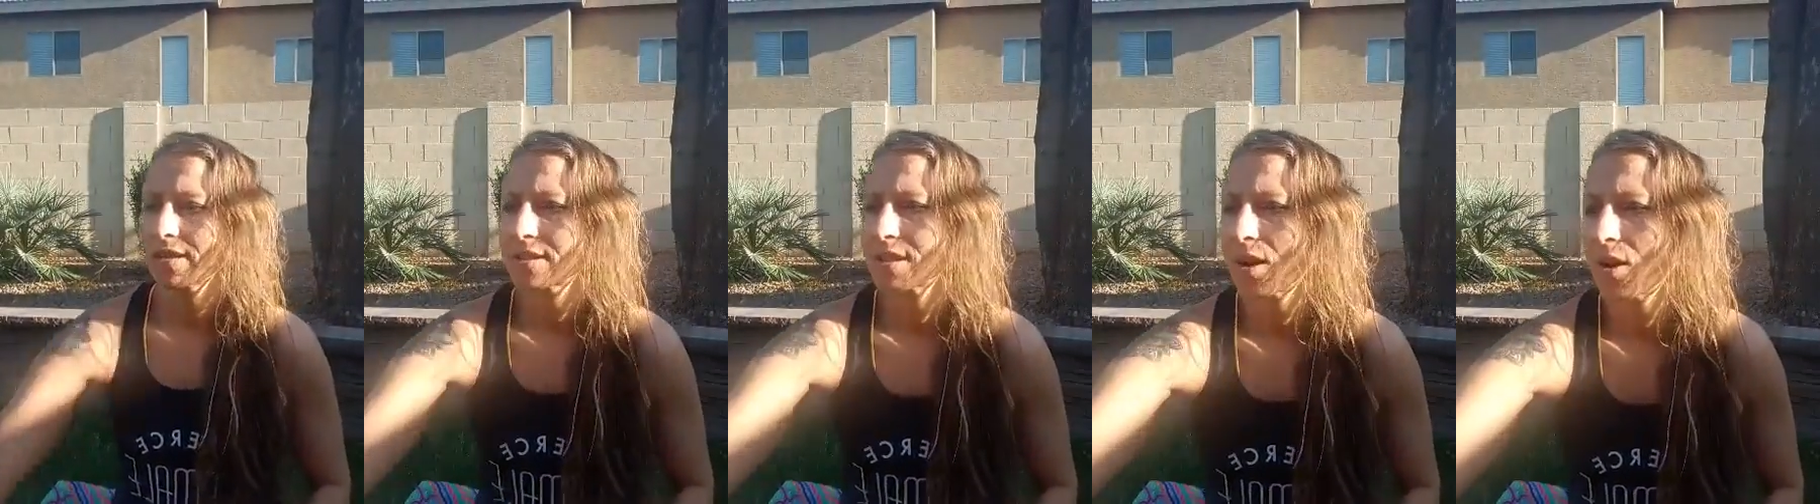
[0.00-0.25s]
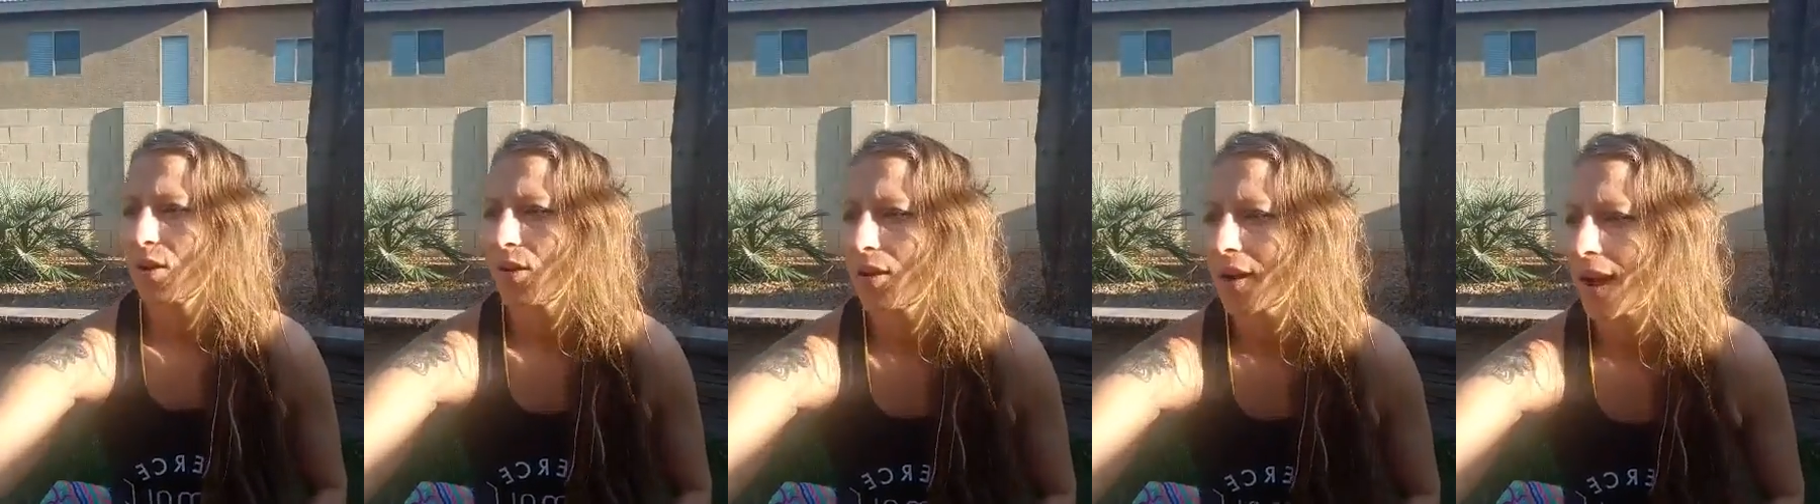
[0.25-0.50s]

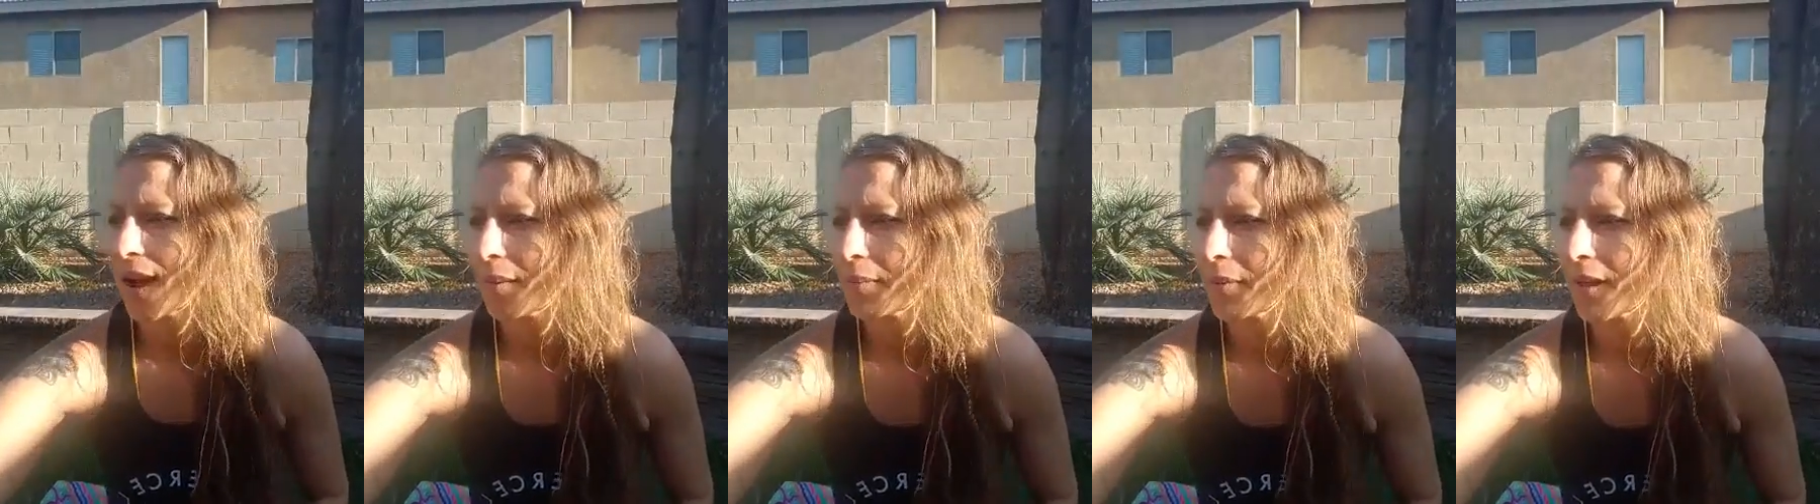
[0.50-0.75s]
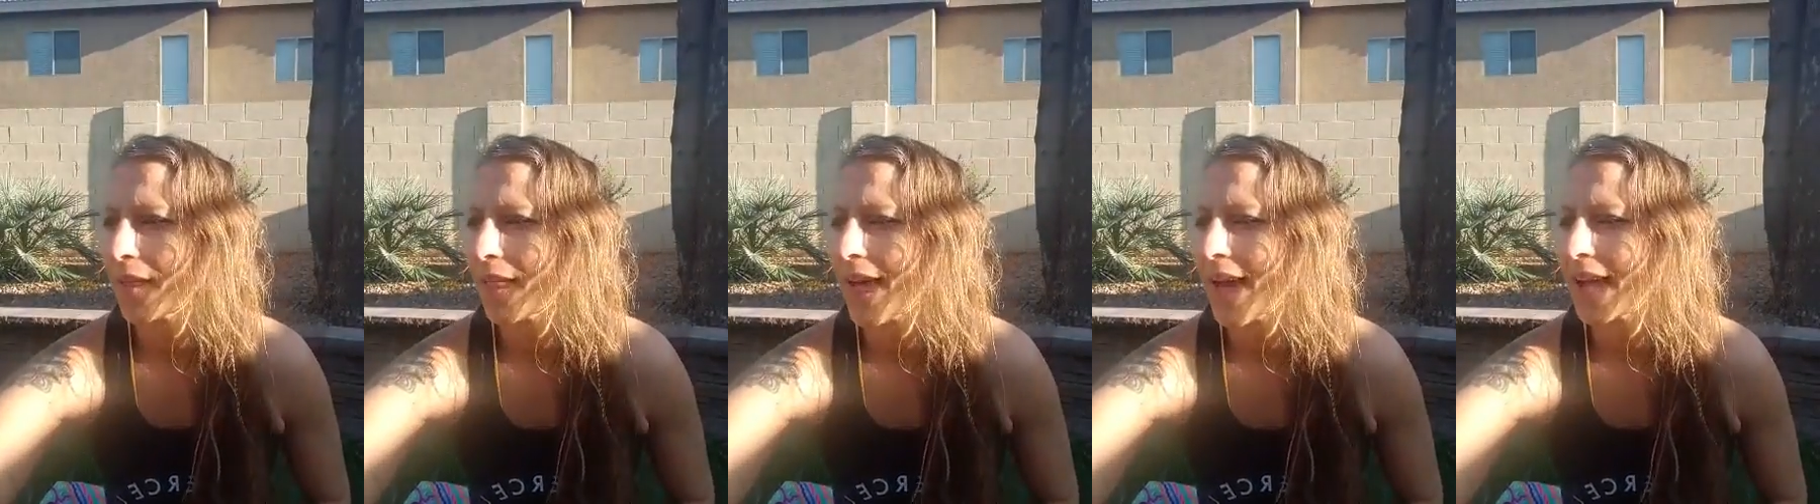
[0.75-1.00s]
so
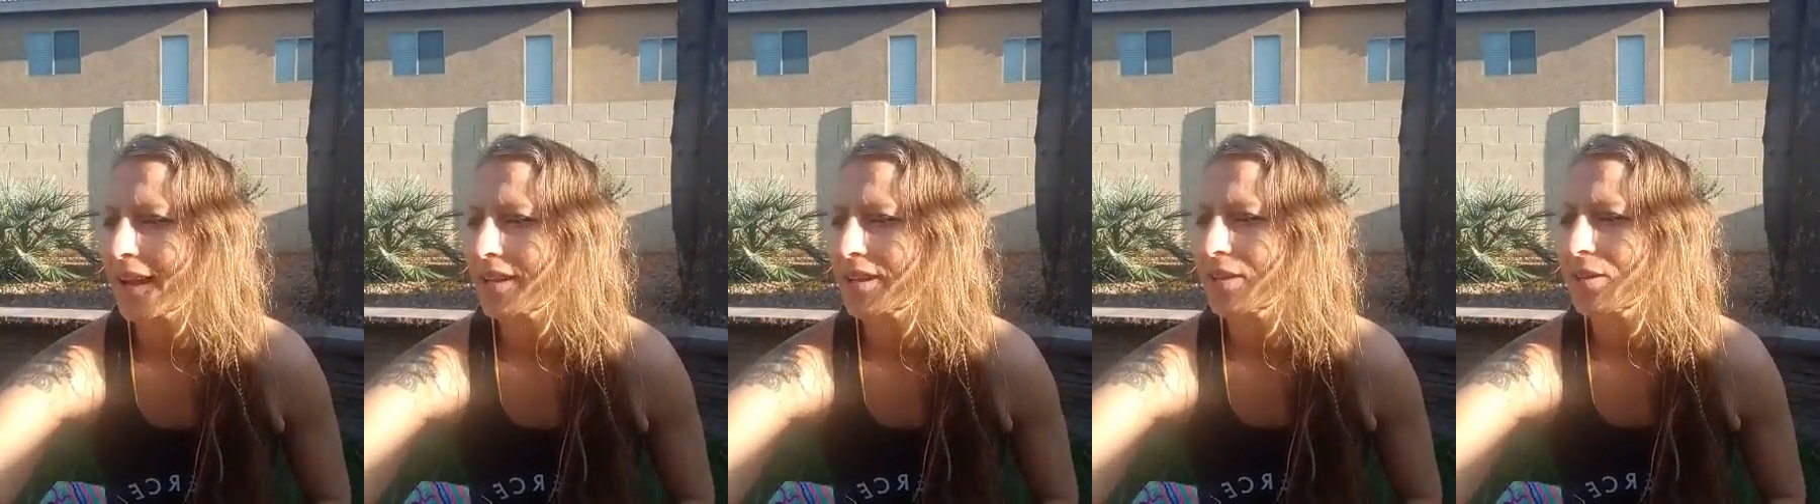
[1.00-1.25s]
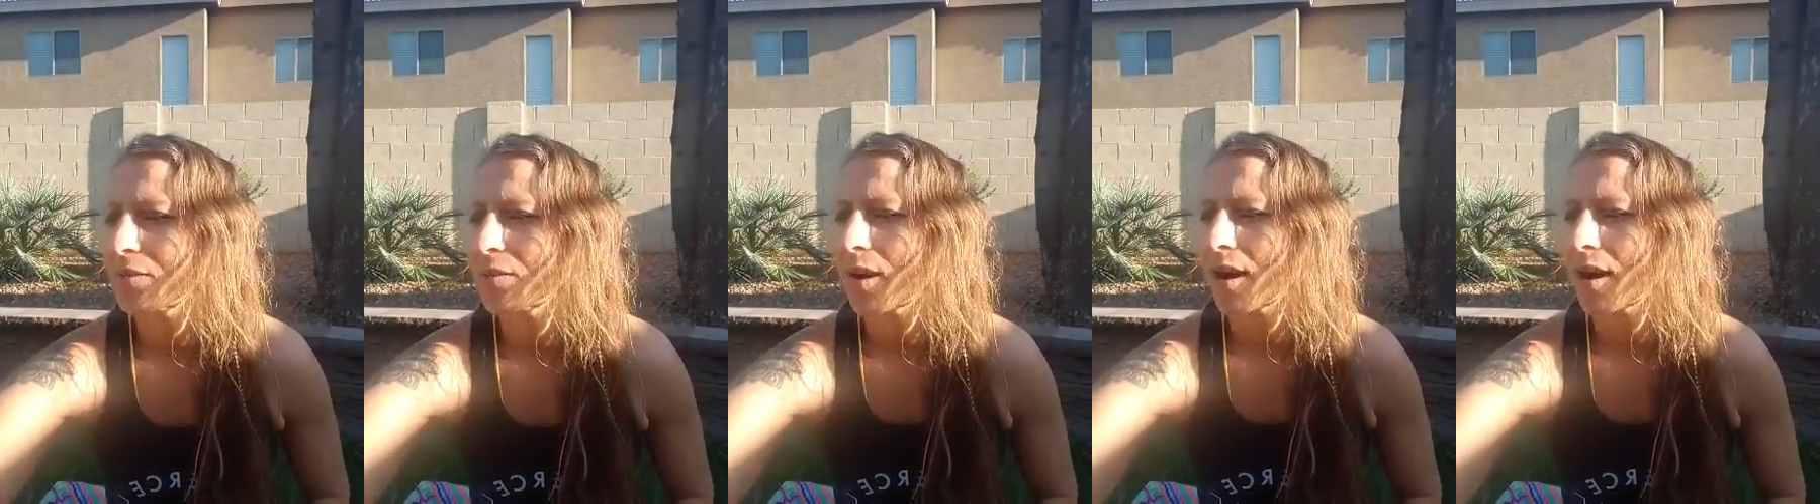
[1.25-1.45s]
I'm glad you